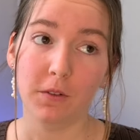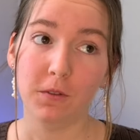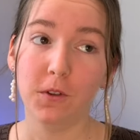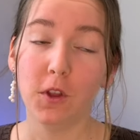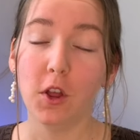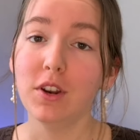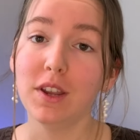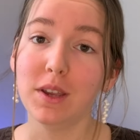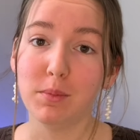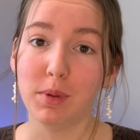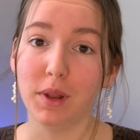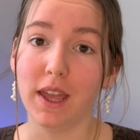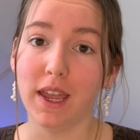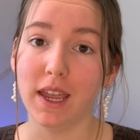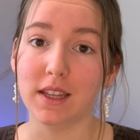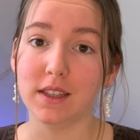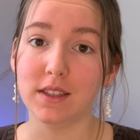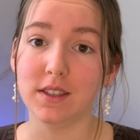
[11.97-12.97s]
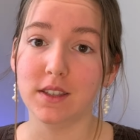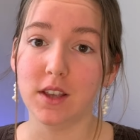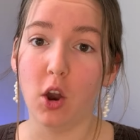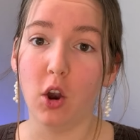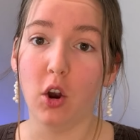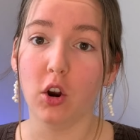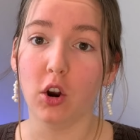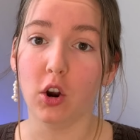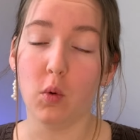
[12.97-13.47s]
Floating plants
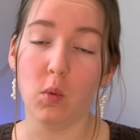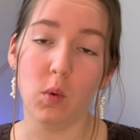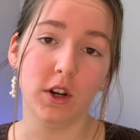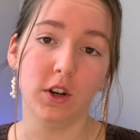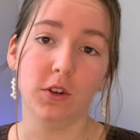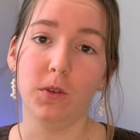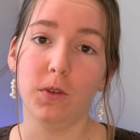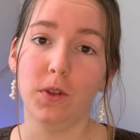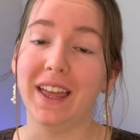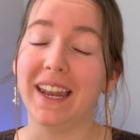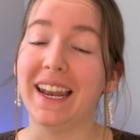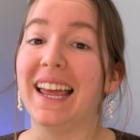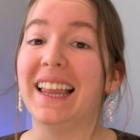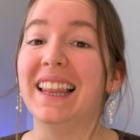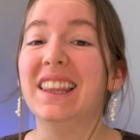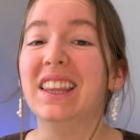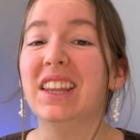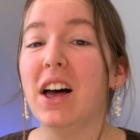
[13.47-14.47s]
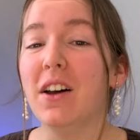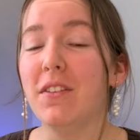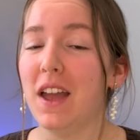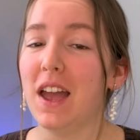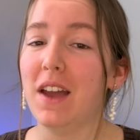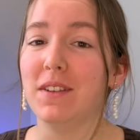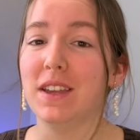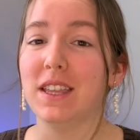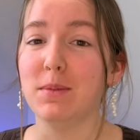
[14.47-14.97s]
are wonderful and I love
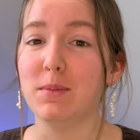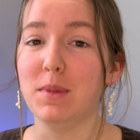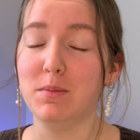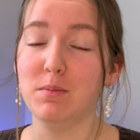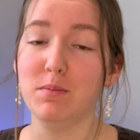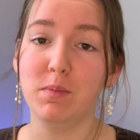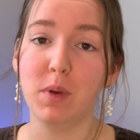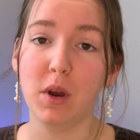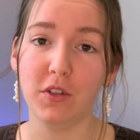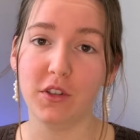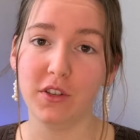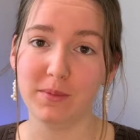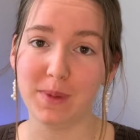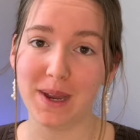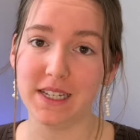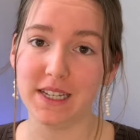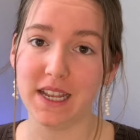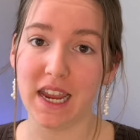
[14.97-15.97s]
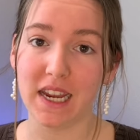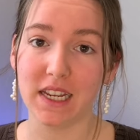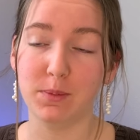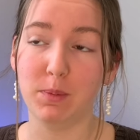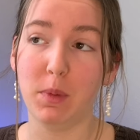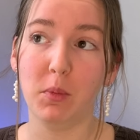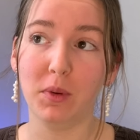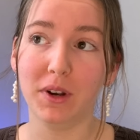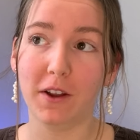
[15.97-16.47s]
having them in both of my tanks,
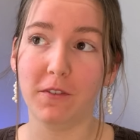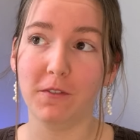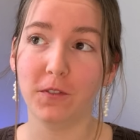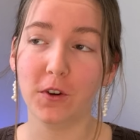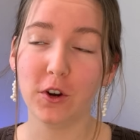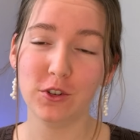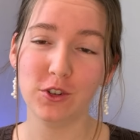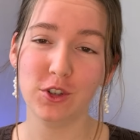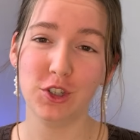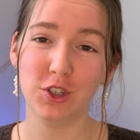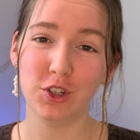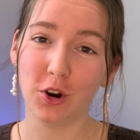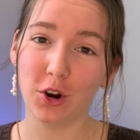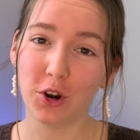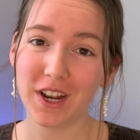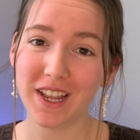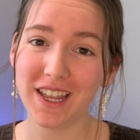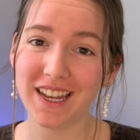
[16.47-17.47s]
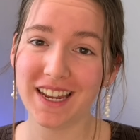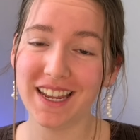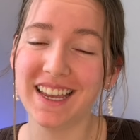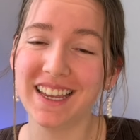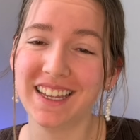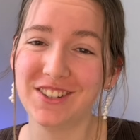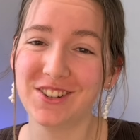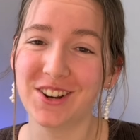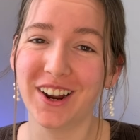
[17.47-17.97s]
but when I first started
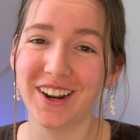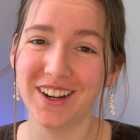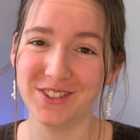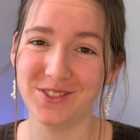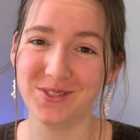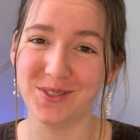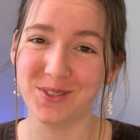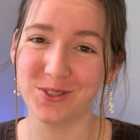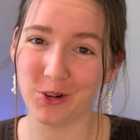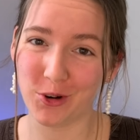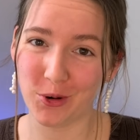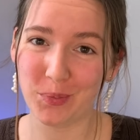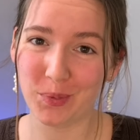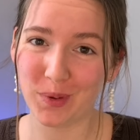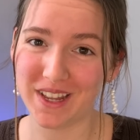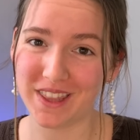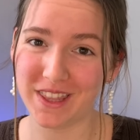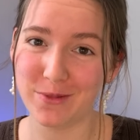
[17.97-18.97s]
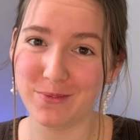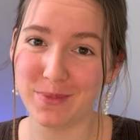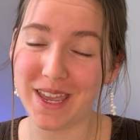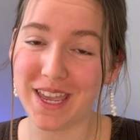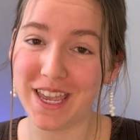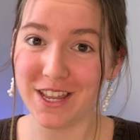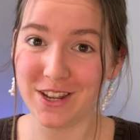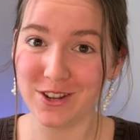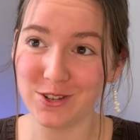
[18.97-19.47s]
trying to incorporate them
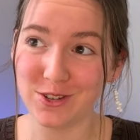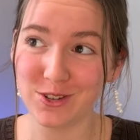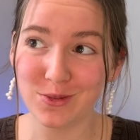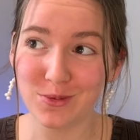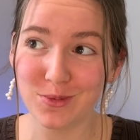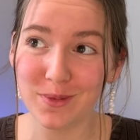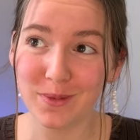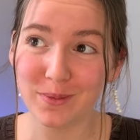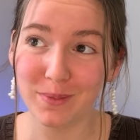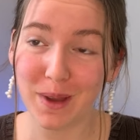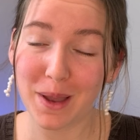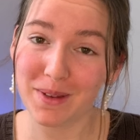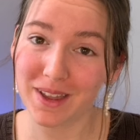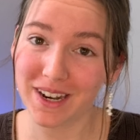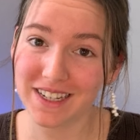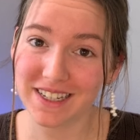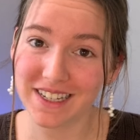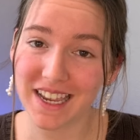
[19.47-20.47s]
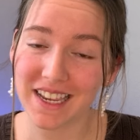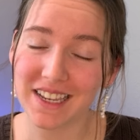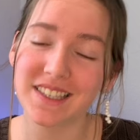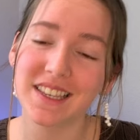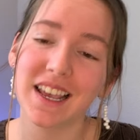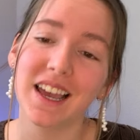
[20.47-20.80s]
into my Betta tanks,